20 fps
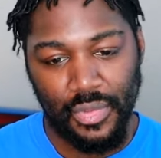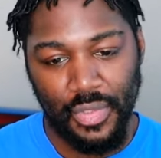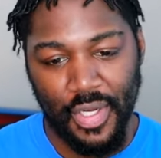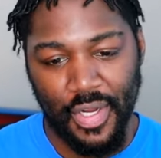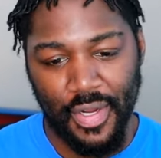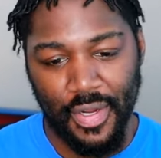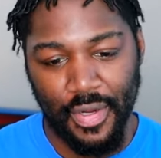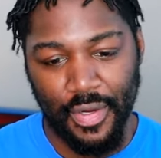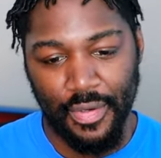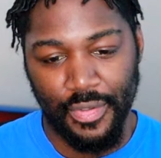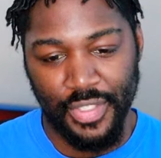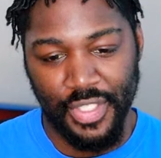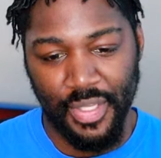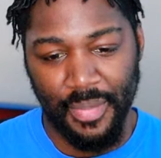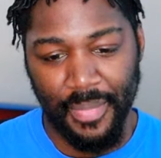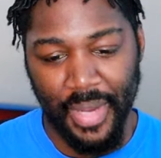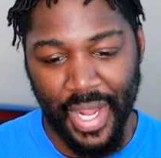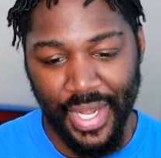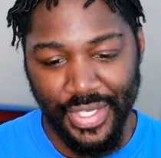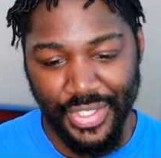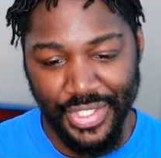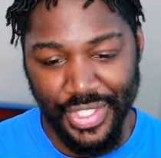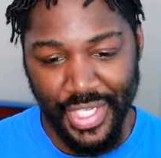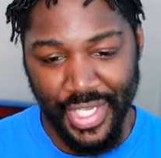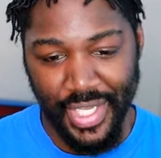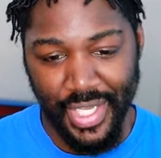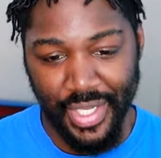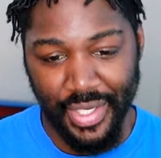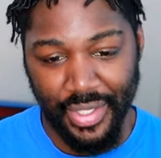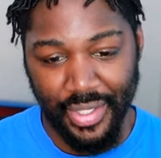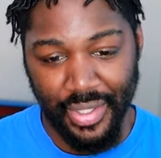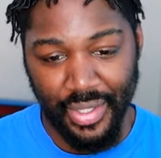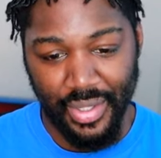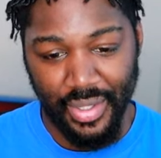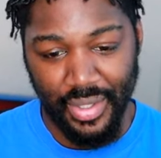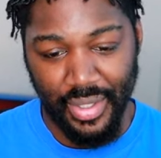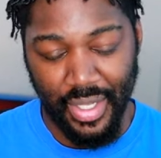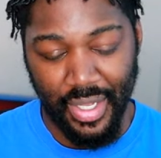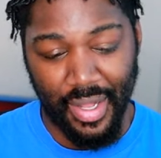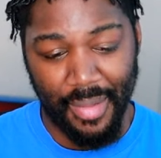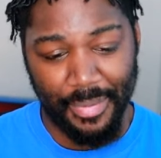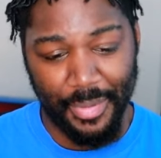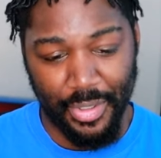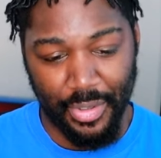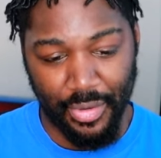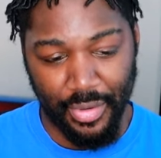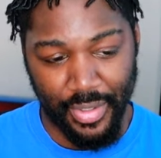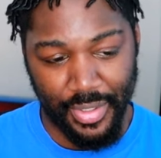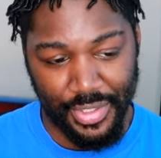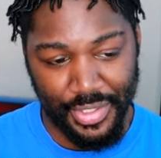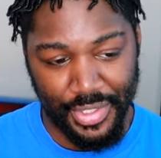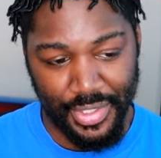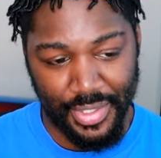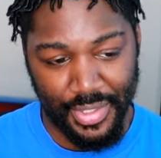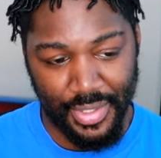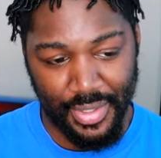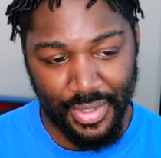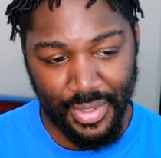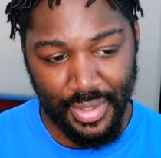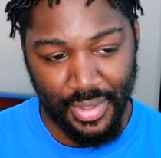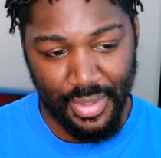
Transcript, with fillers: Uh-oh, somebody's dead. Of course.